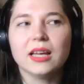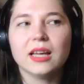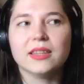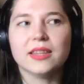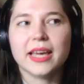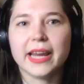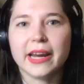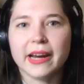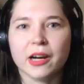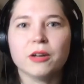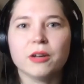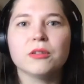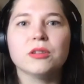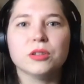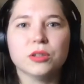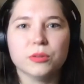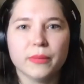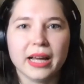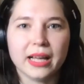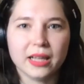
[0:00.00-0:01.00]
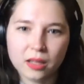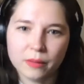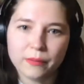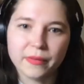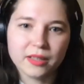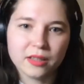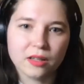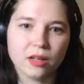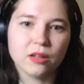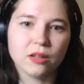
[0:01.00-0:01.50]
the heirloom
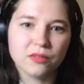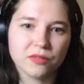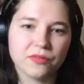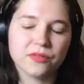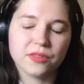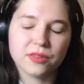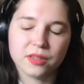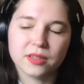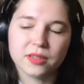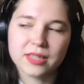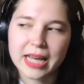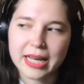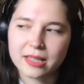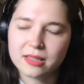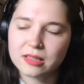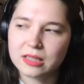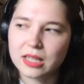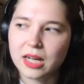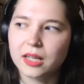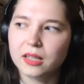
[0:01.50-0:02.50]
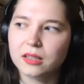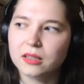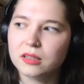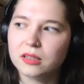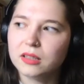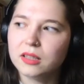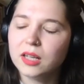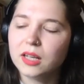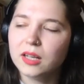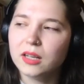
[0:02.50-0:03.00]
element of the textile